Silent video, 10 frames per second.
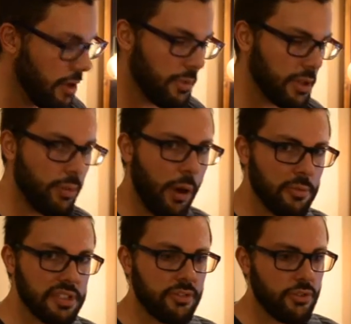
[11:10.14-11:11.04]
But the problem
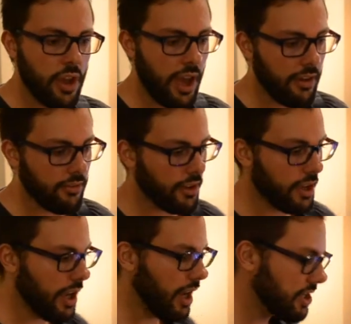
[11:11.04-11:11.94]
is if you have
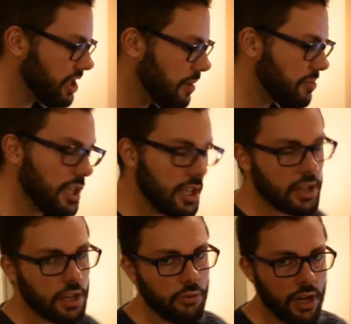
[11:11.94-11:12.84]
cheap gear that
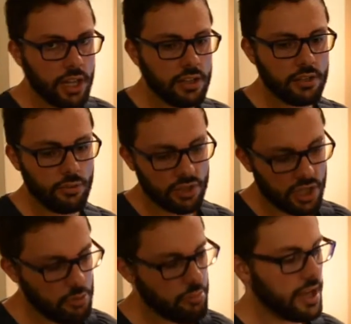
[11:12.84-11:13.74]
you're running into, a
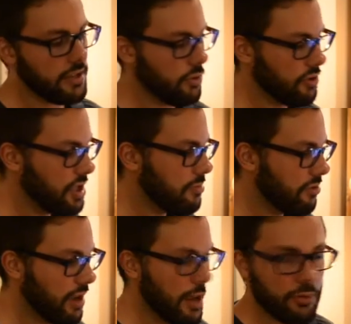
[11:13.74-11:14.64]
cheap bass or a cheap
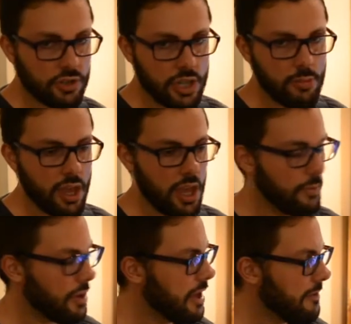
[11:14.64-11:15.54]
preamp or a cheap
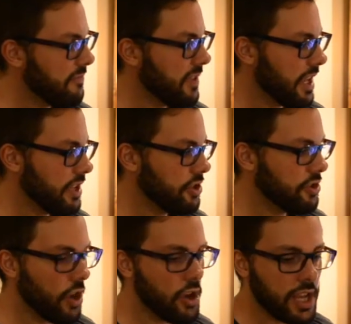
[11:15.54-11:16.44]
amp, is you
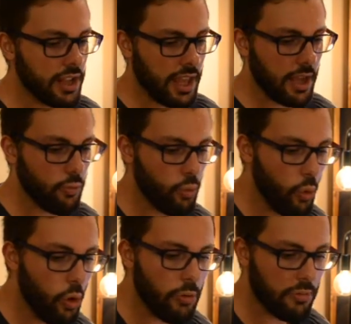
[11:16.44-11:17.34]
don't get that
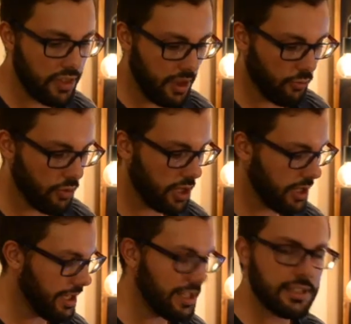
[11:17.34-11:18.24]
warmth, that
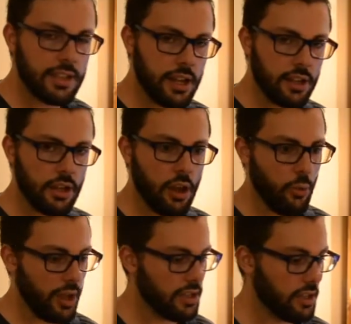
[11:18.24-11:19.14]
really extended
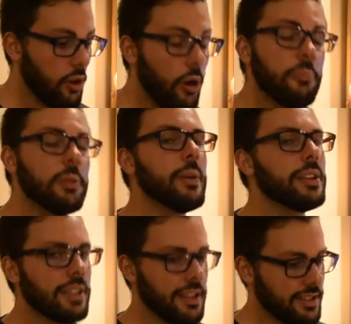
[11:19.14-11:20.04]
low end that
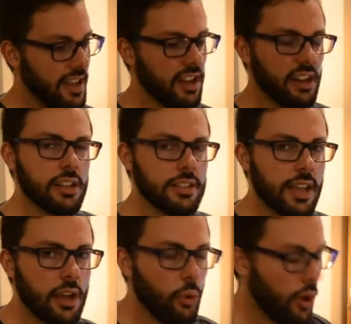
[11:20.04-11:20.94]
complements that sound, and it can
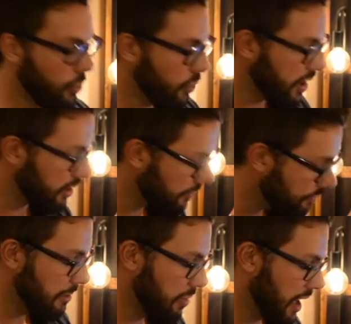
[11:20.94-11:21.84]
sound quite weak.
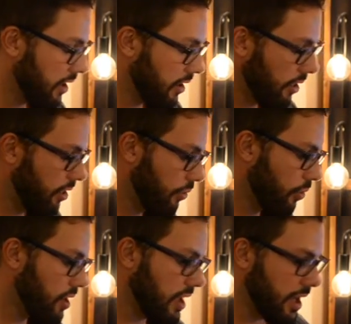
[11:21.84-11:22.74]
But through
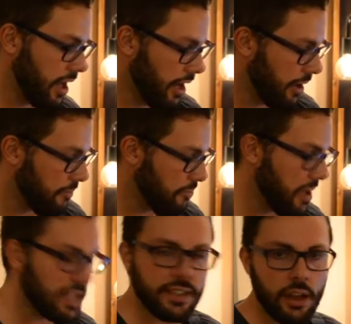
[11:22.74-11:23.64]
the
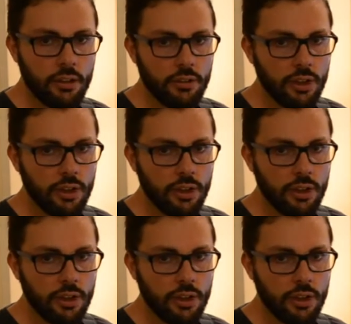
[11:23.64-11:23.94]
Mesa,